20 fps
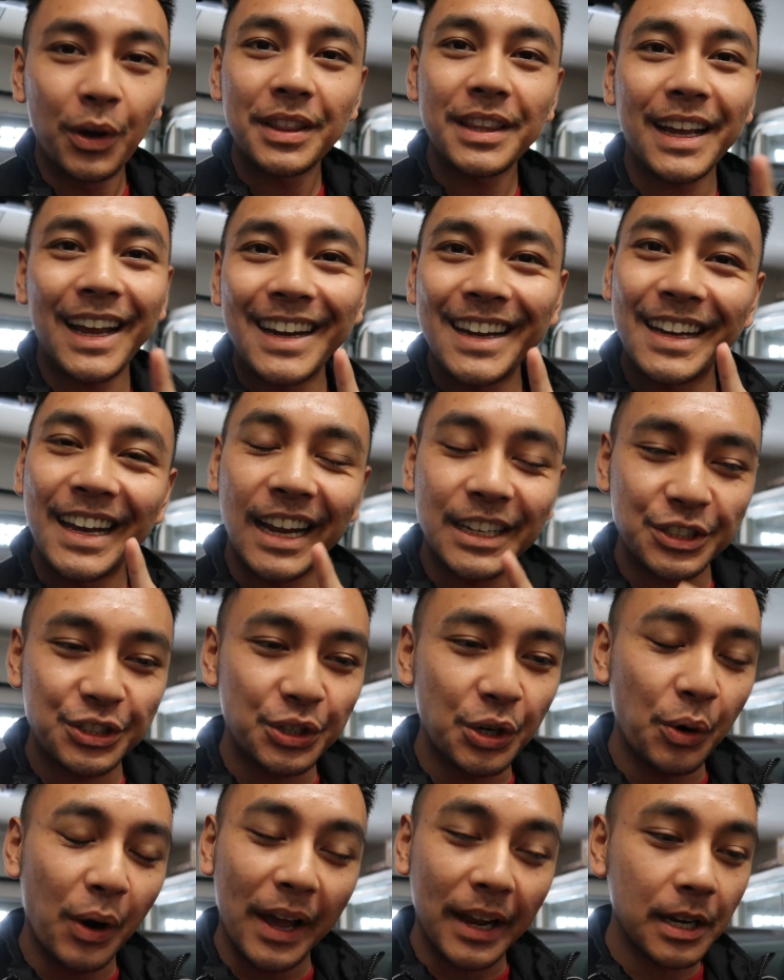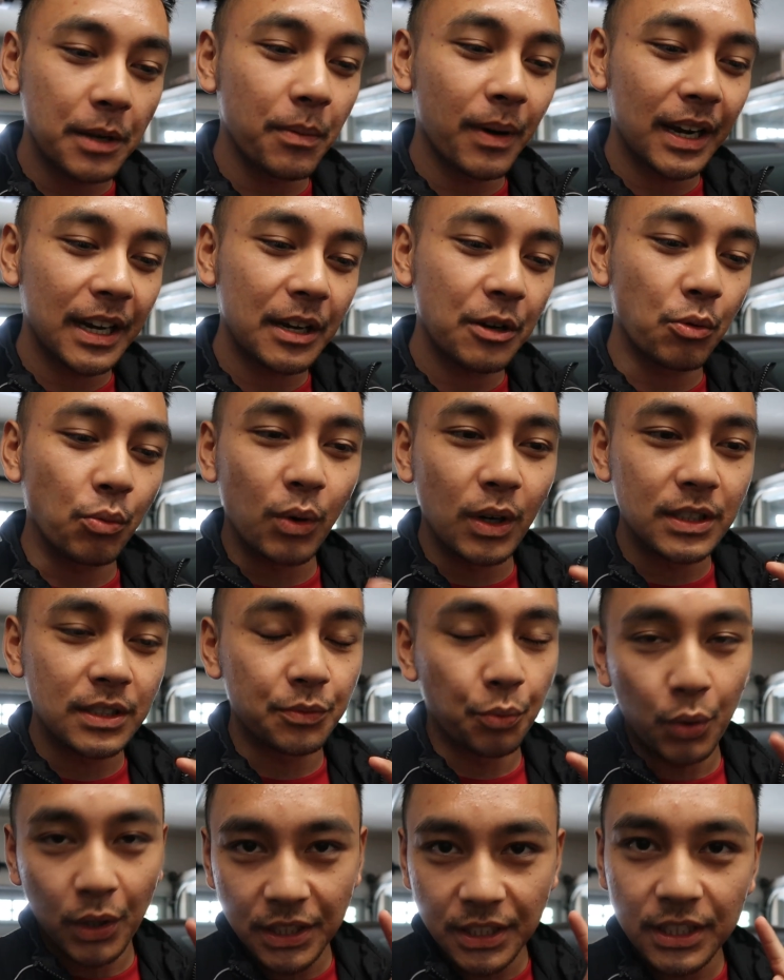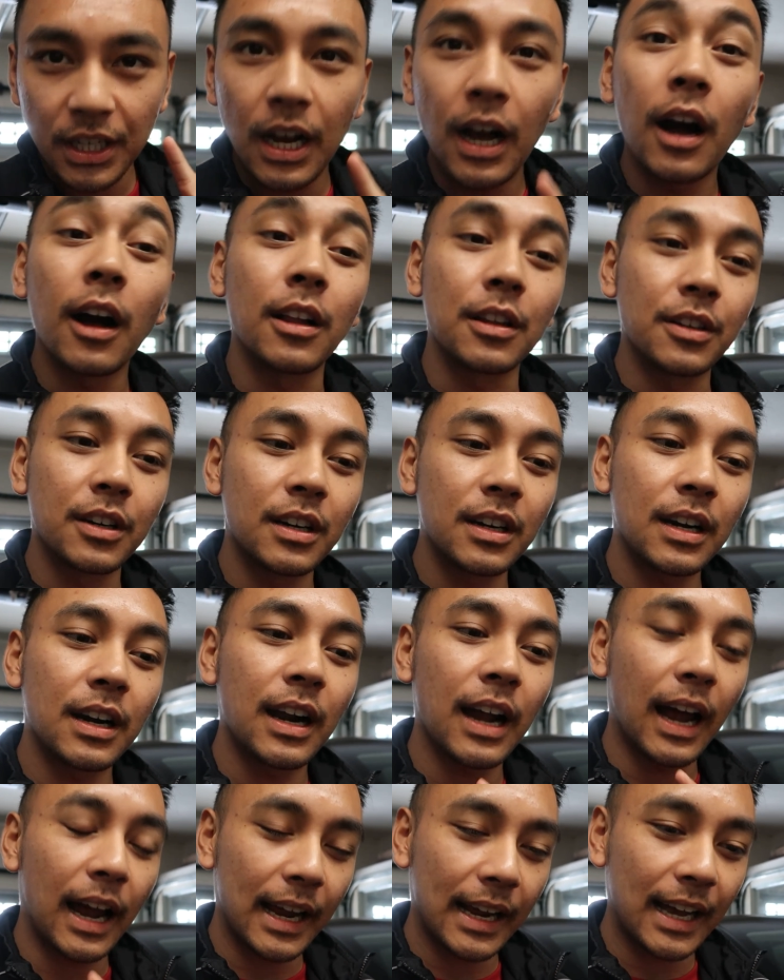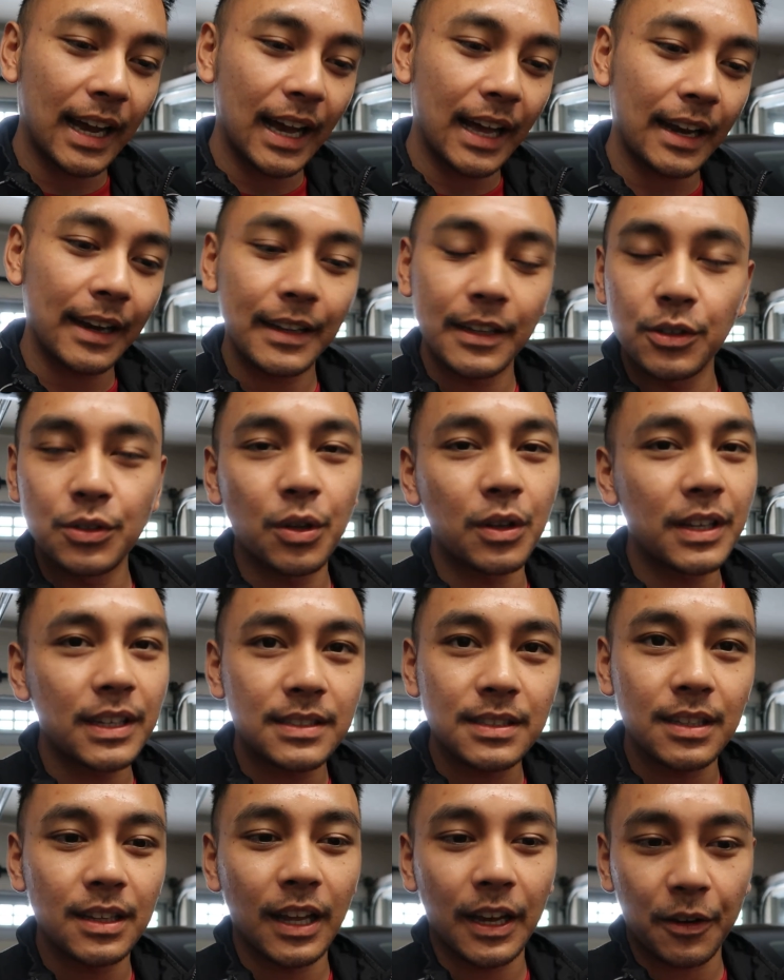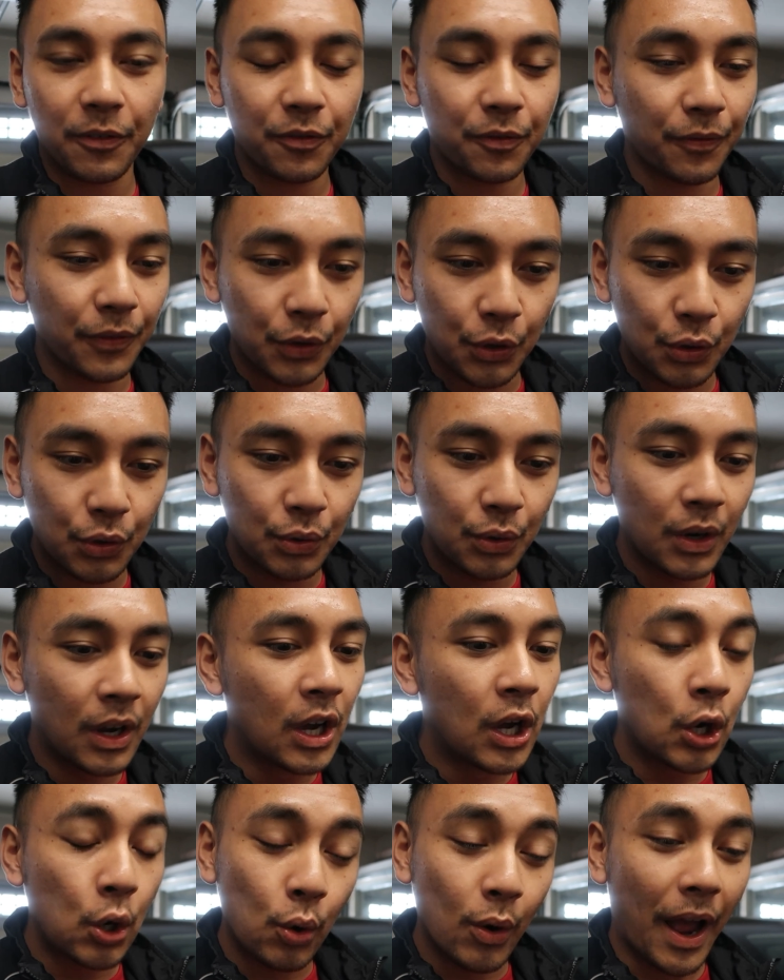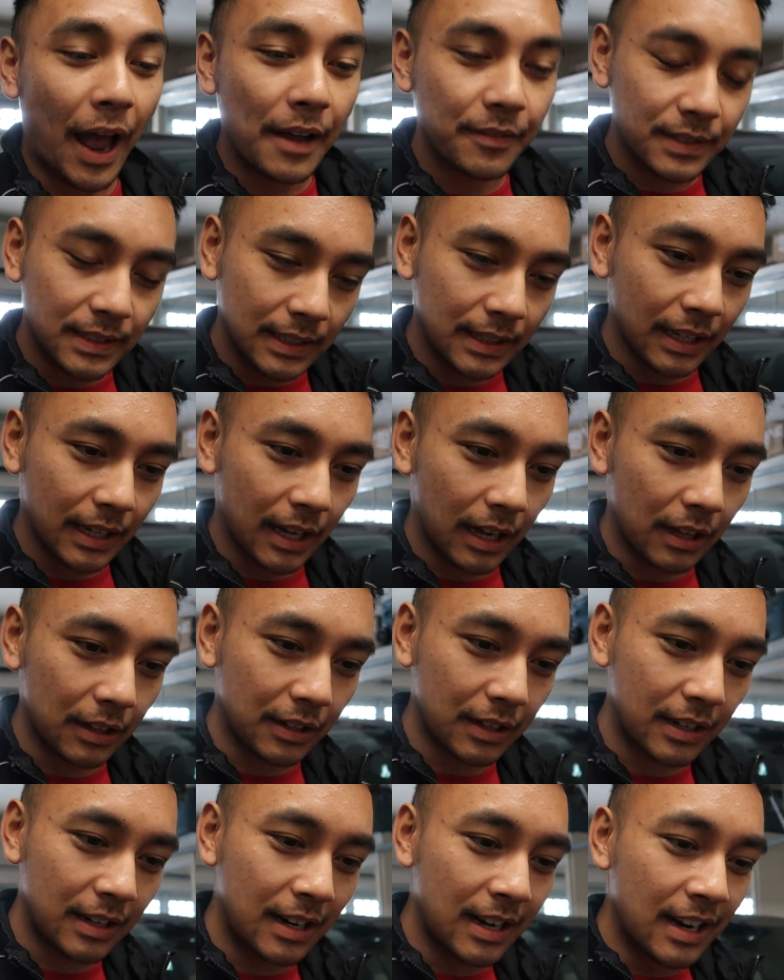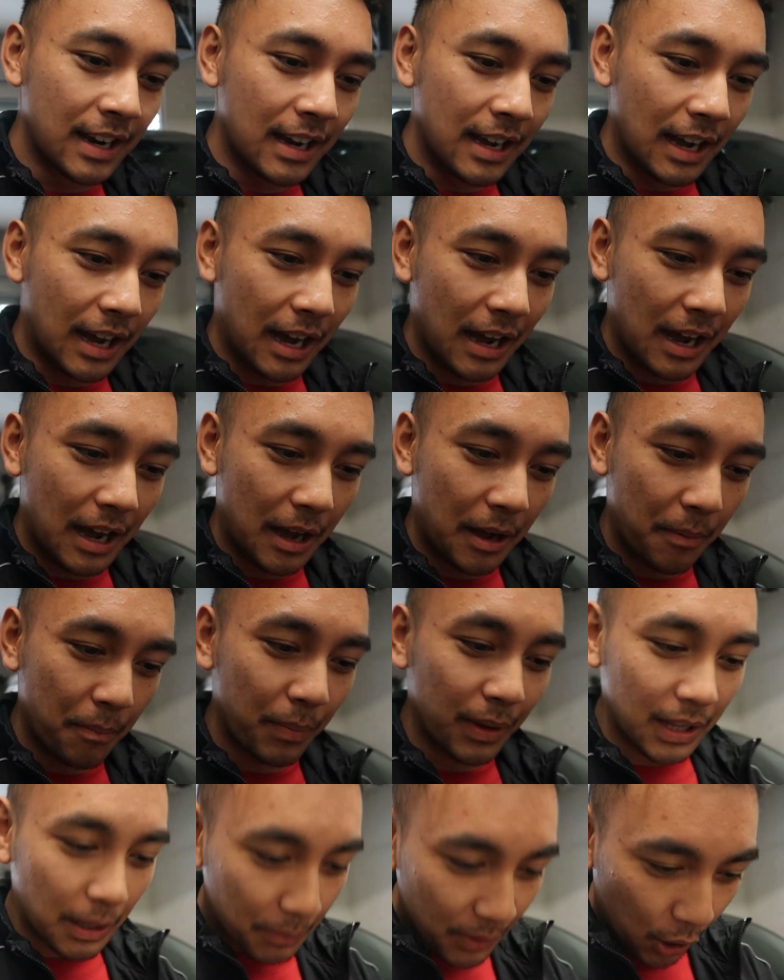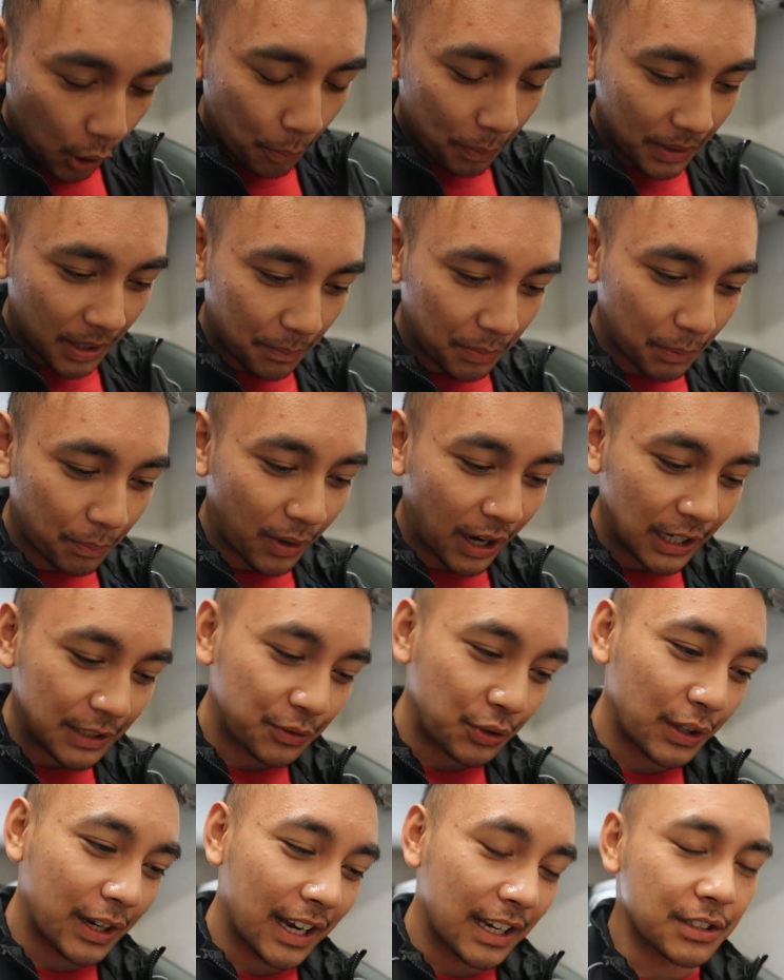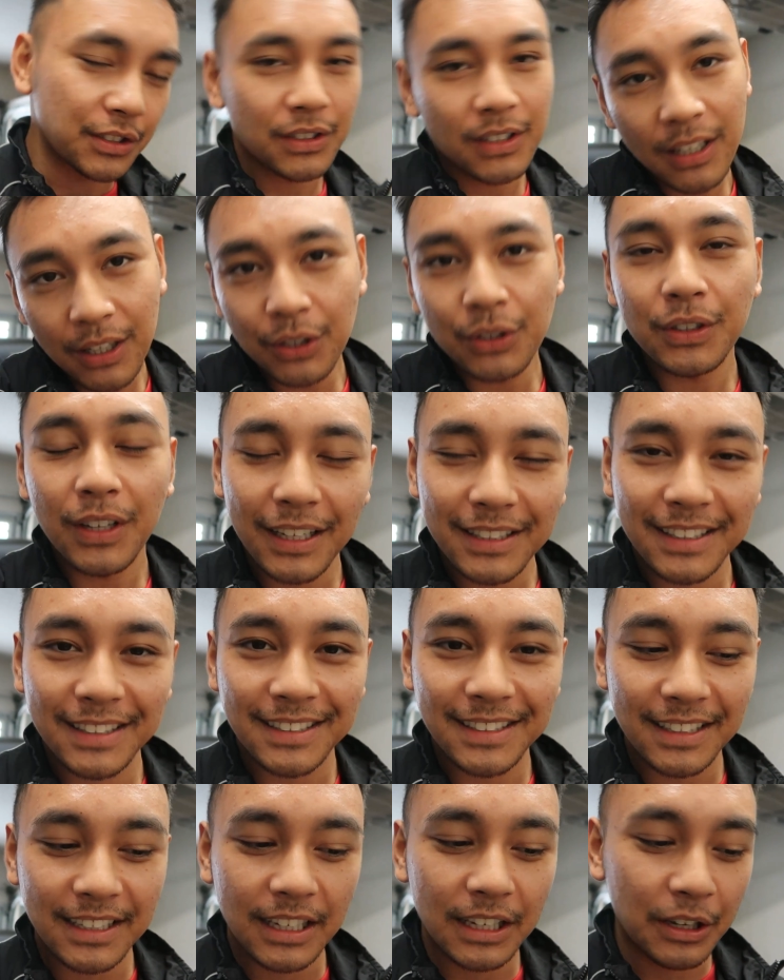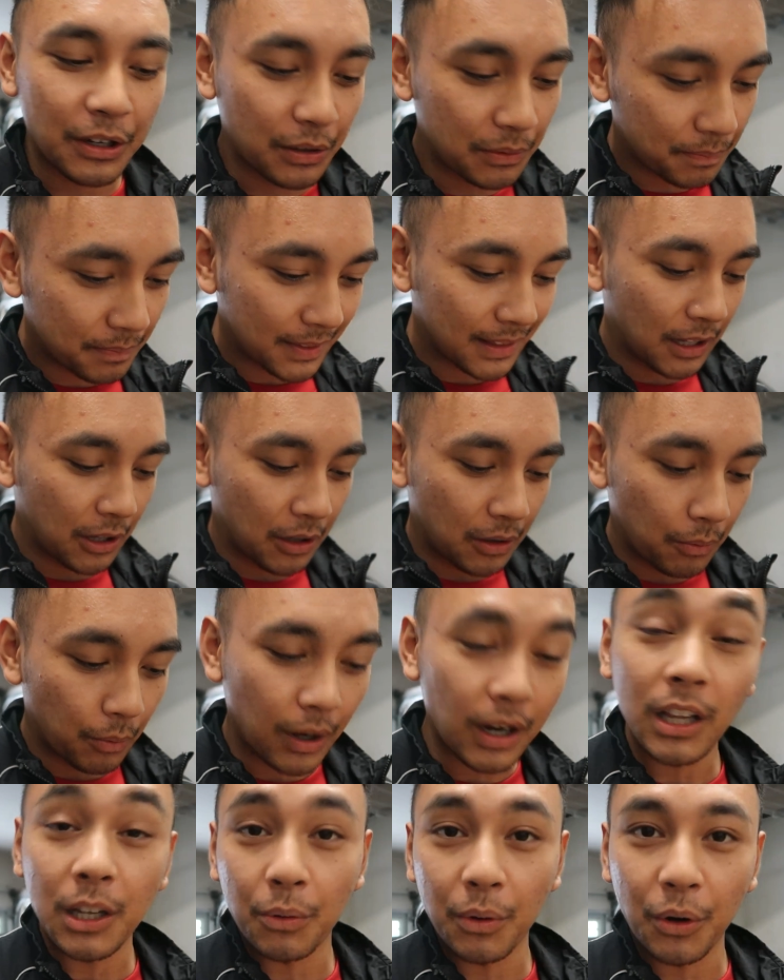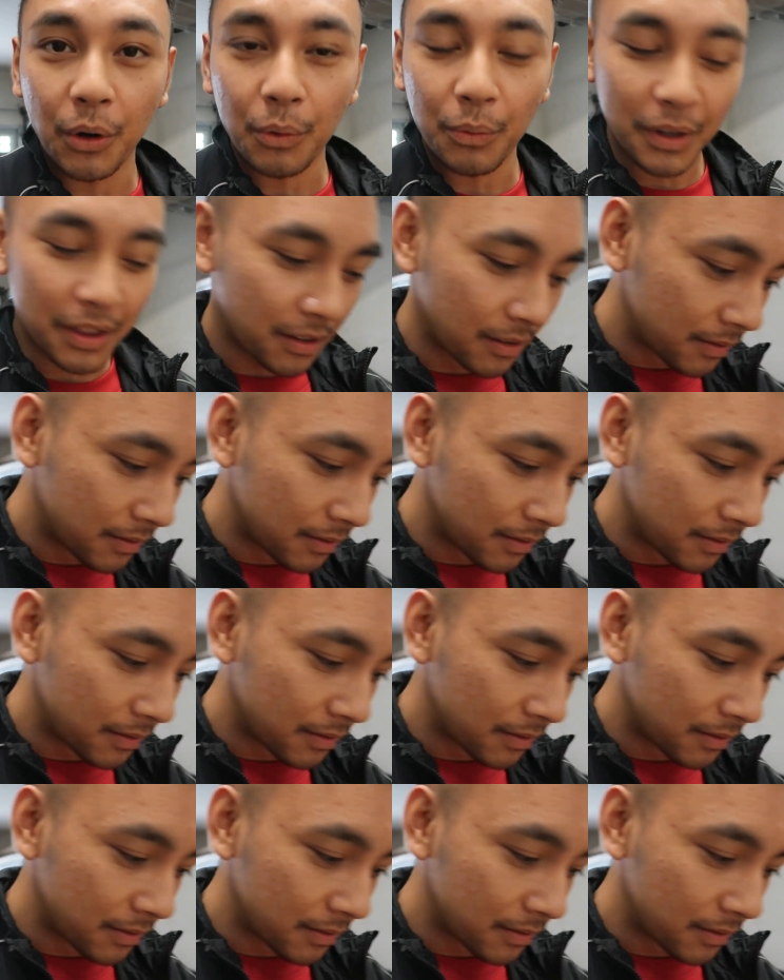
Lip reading: one thing I did not show anybody was which color I got. There's only a select few who have seen the color. But let me open up the box for you guys. You guys can see what color we're going.